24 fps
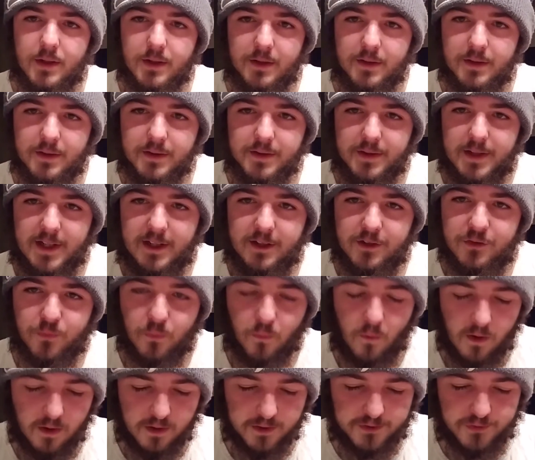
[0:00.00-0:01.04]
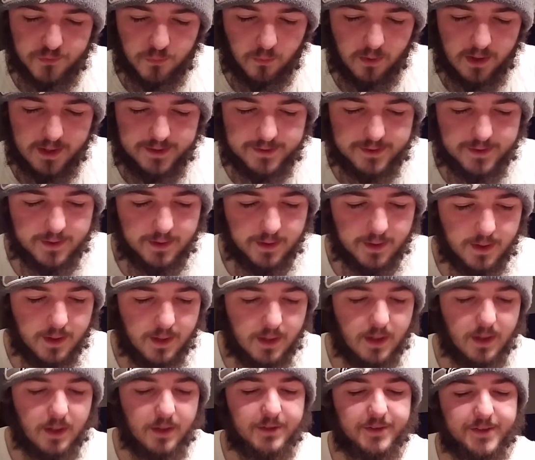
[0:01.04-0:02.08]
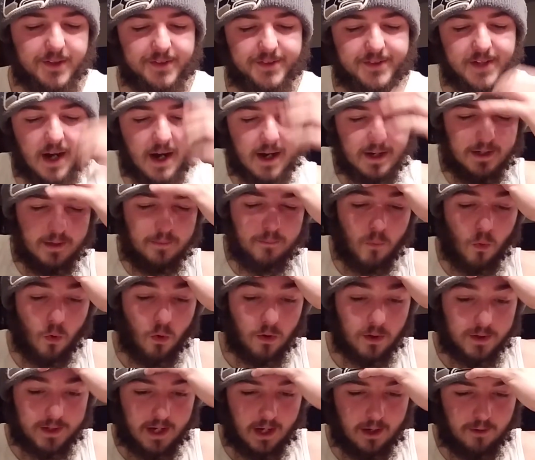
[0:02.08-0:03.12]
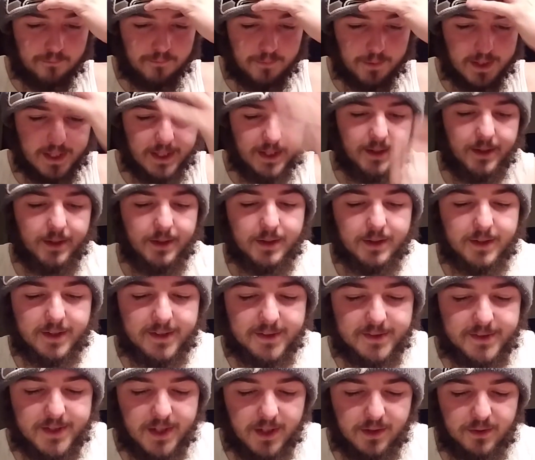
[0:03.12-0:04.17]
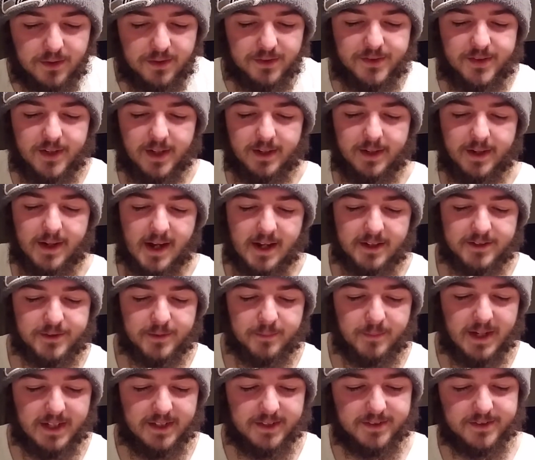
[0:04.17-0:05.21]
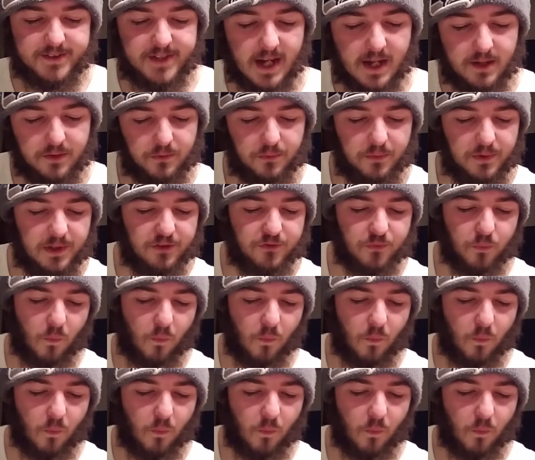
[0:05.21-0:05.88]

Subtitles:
These ones which society more carefully considers in estimating salaries,